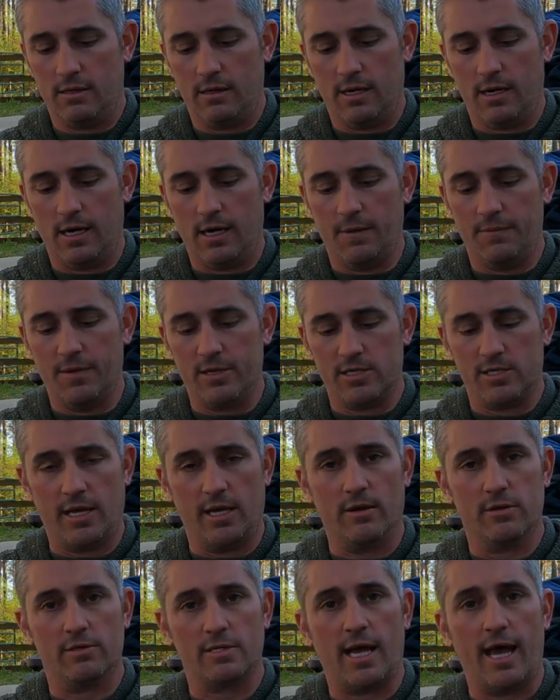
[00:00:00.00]
The
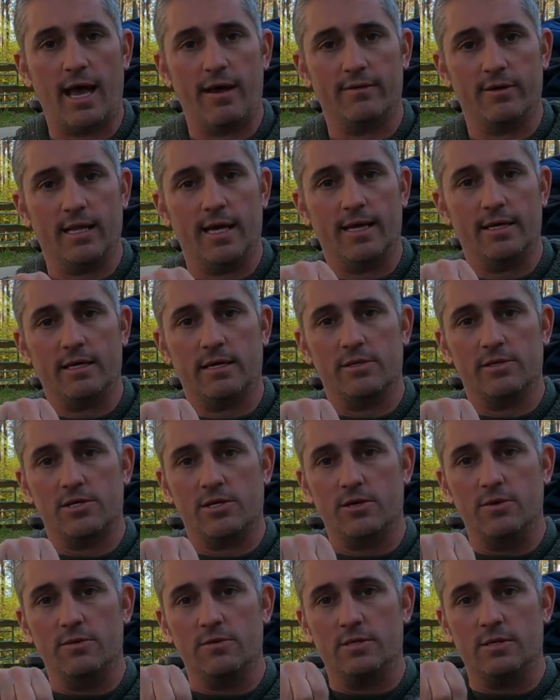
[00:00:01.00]
shells I have elected to
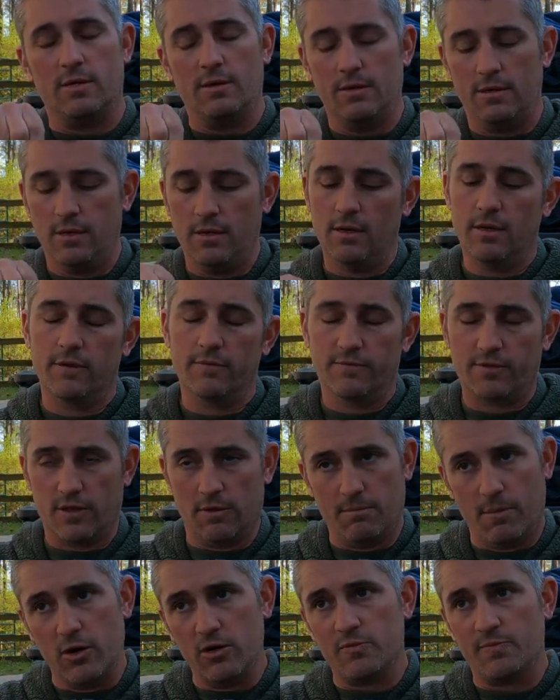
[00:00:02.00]
shoot for
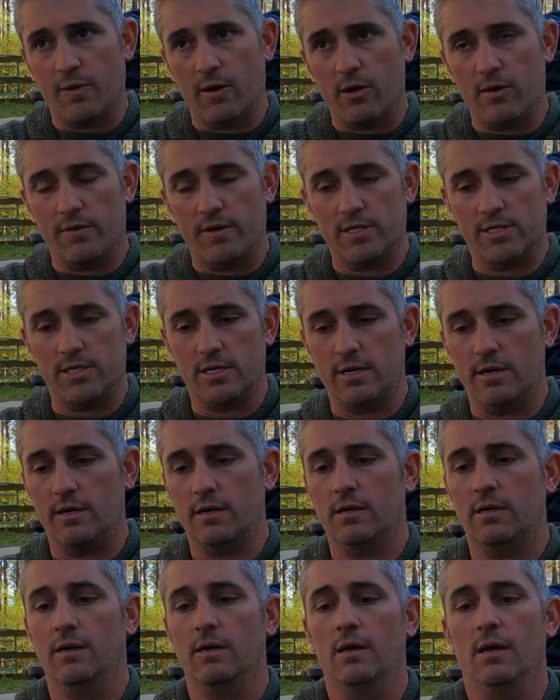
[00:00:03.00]
the most part this
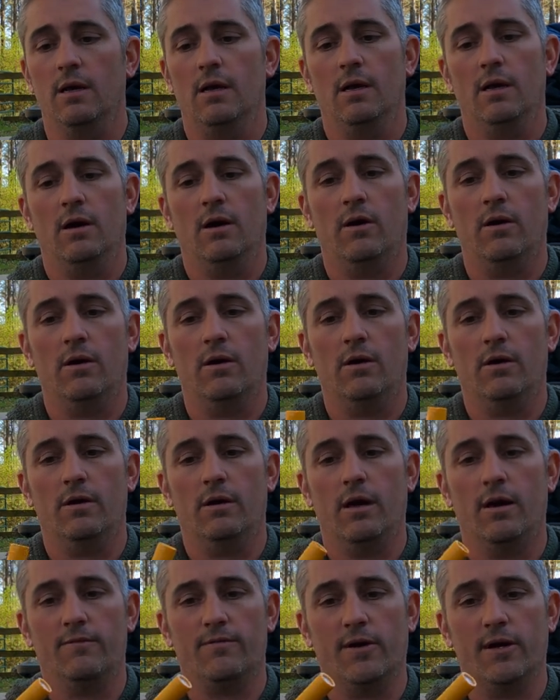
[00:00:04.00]
year
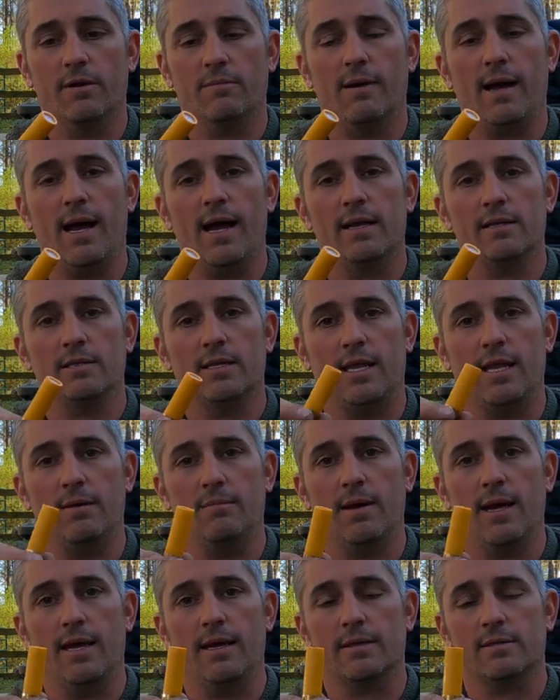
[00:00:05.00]
are a friend of mine that he
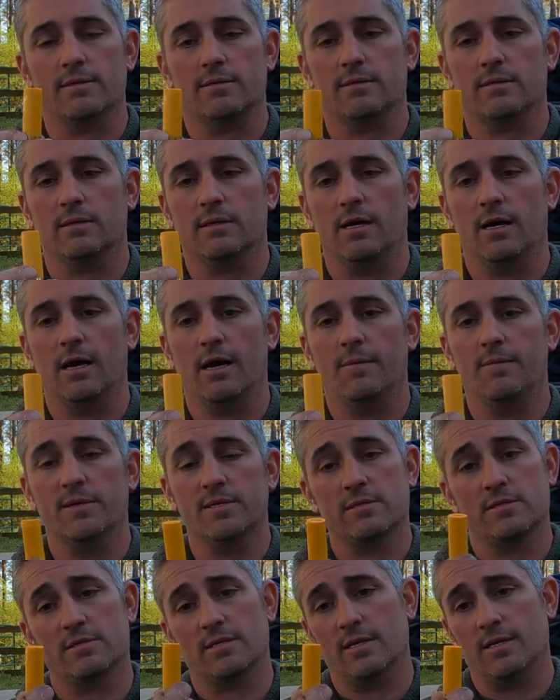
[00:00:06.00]
makes.
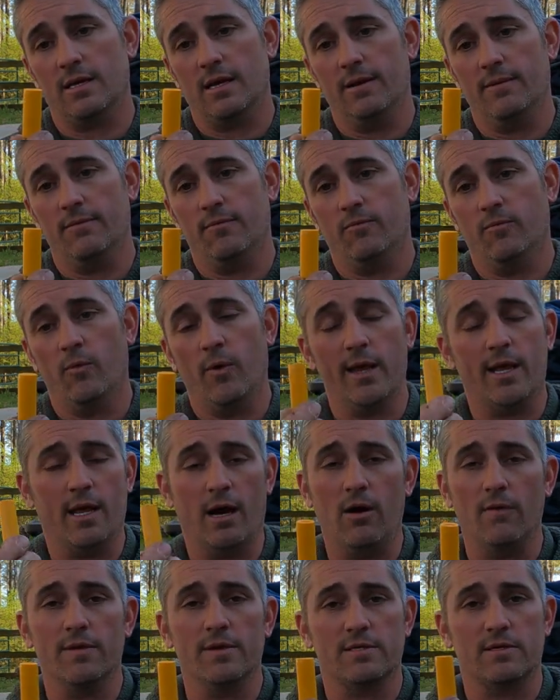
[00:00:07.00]
We
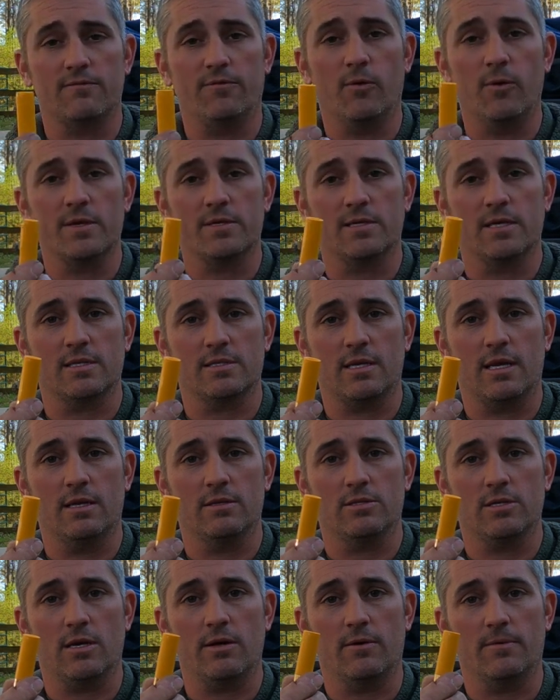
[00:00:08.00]
call this a
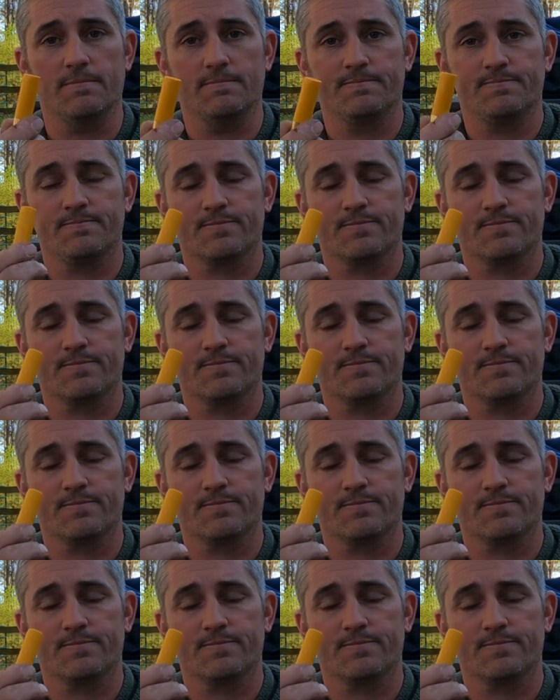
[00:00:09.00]
4610 shell.